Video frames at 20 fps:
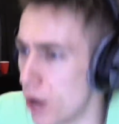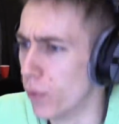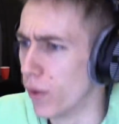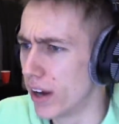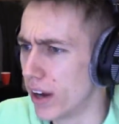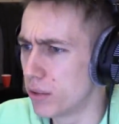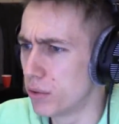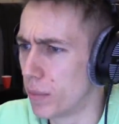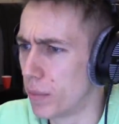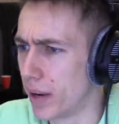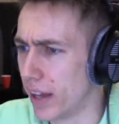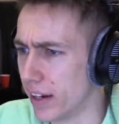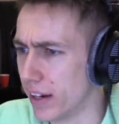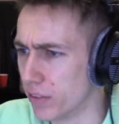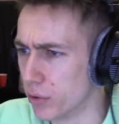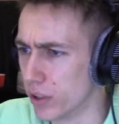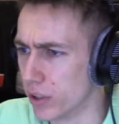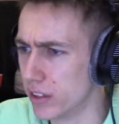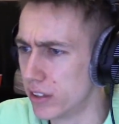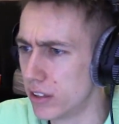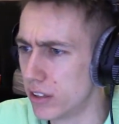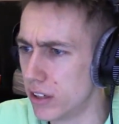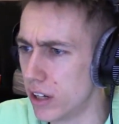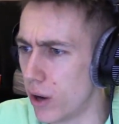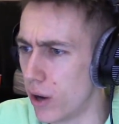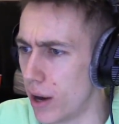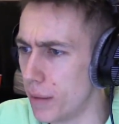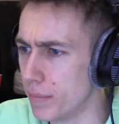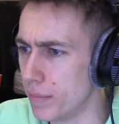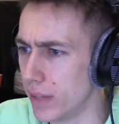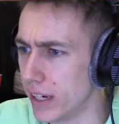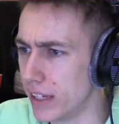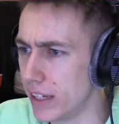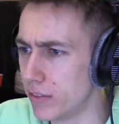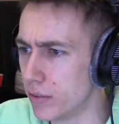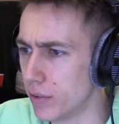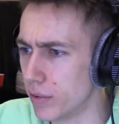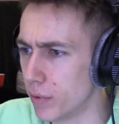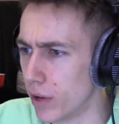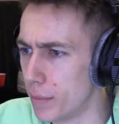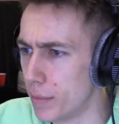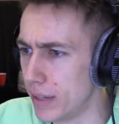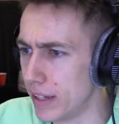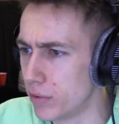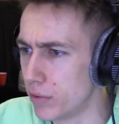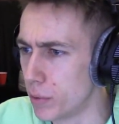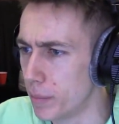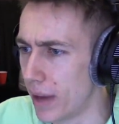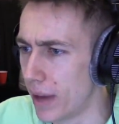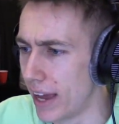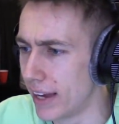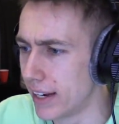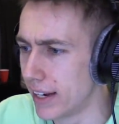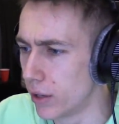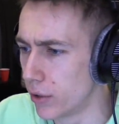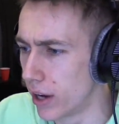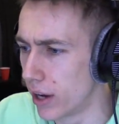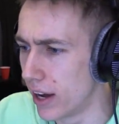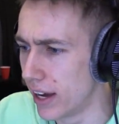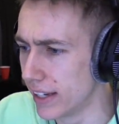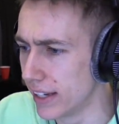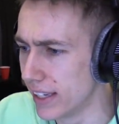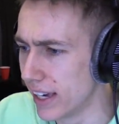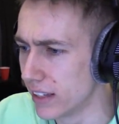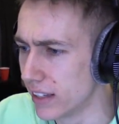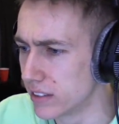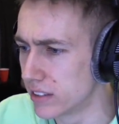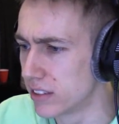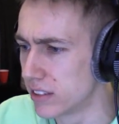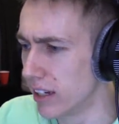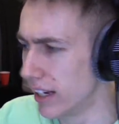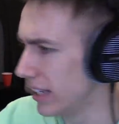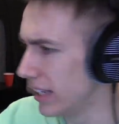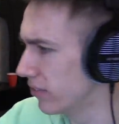No, I don't want to play another one. No, I'm leaving. I'm leaving with my head held high. Yes,